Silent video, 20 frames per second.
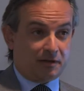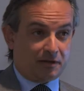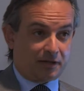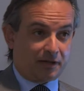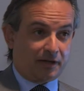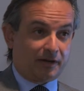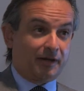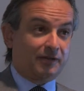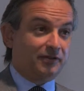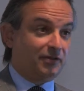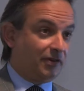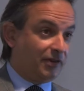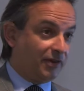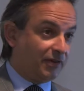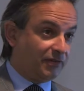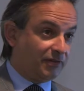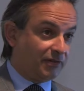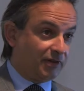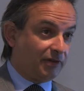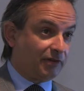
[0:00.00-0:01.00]

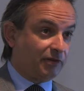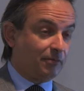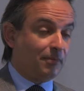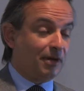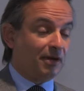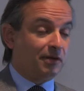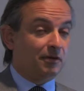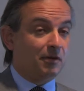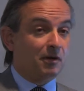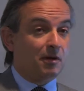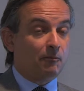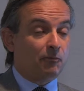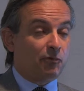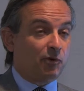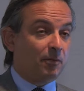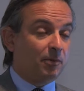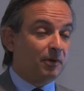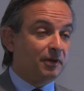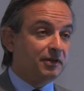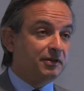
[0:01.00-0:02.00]
characteristics, but
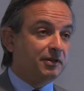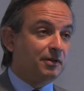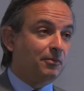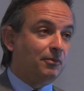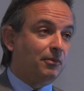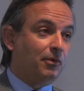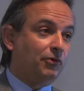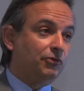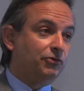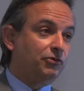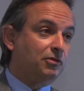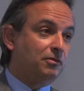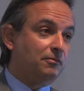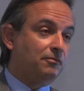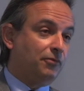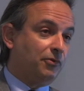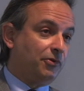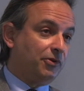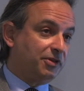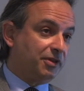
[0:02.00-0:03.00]
probably the most
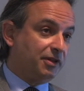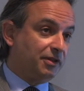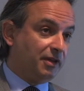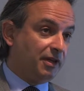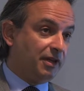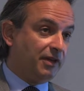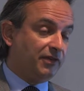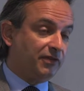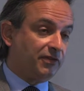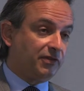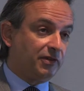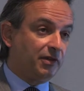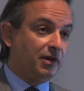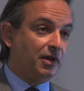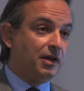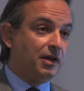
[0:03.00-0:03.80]
important is